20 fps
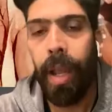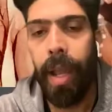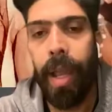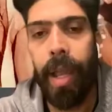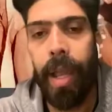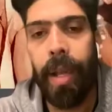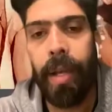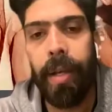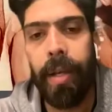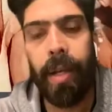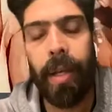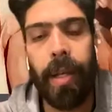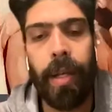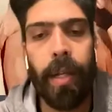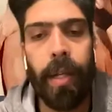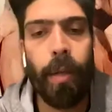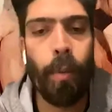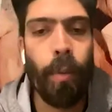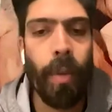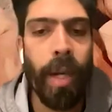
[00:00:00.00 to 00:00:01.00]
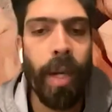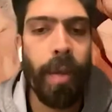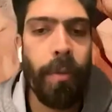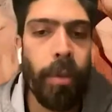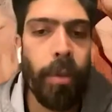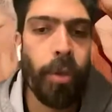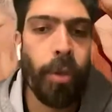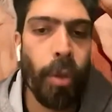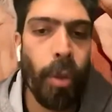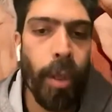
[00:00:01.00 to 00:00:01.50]
And when I
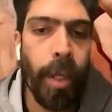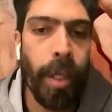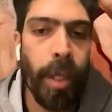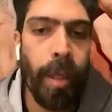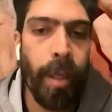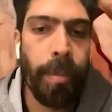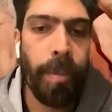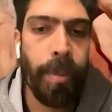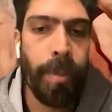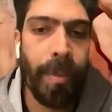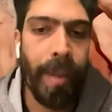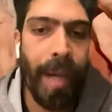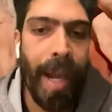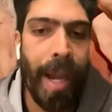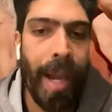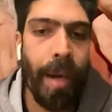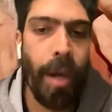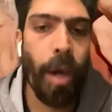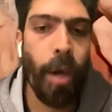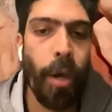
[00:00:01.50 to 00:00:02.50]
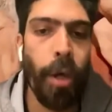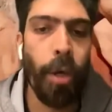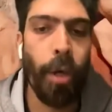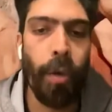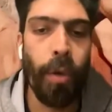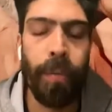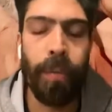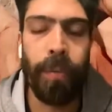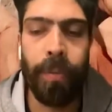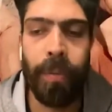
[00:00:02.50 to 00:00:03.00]
was growing up, I'd heard
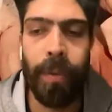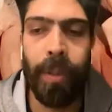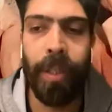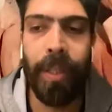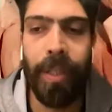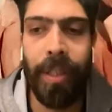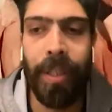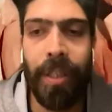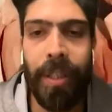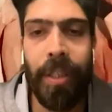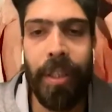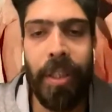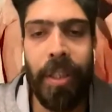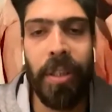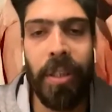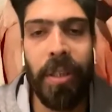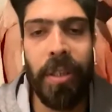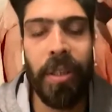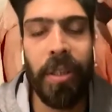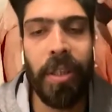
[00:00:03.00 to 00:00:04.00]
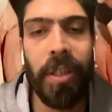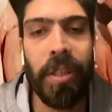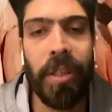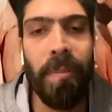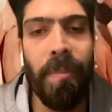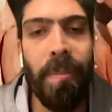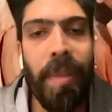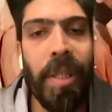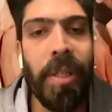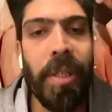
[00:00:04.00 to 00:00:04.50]
of this
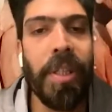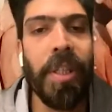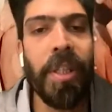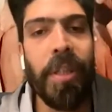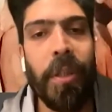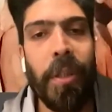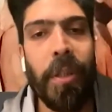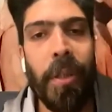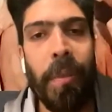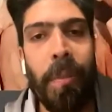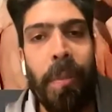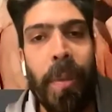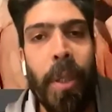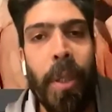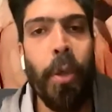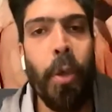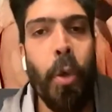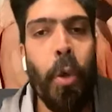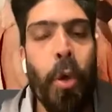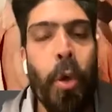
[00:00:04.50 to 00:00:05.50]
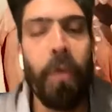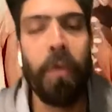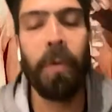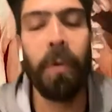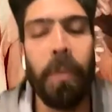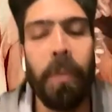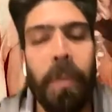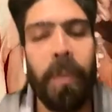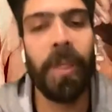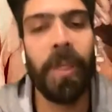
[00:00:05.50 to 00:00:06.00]
mystical,
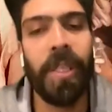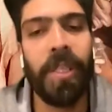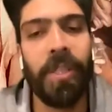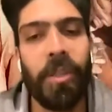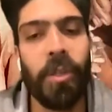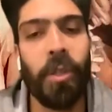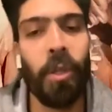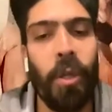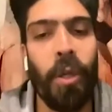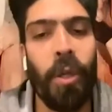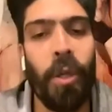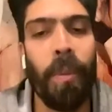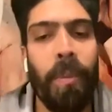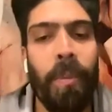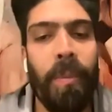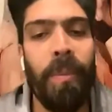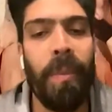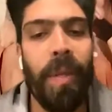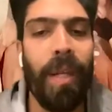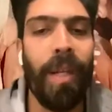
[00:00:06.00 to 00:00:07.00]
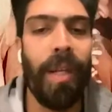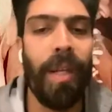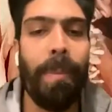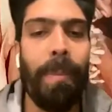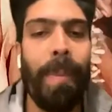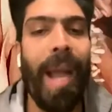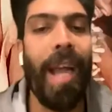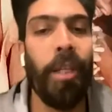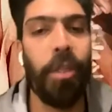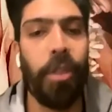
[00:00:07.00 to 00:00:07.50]
beautiful place called
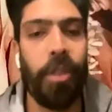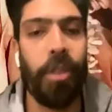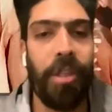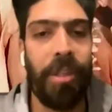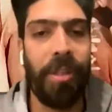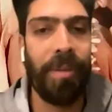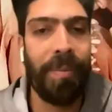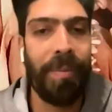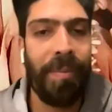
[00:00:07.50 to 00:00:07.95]
Badger.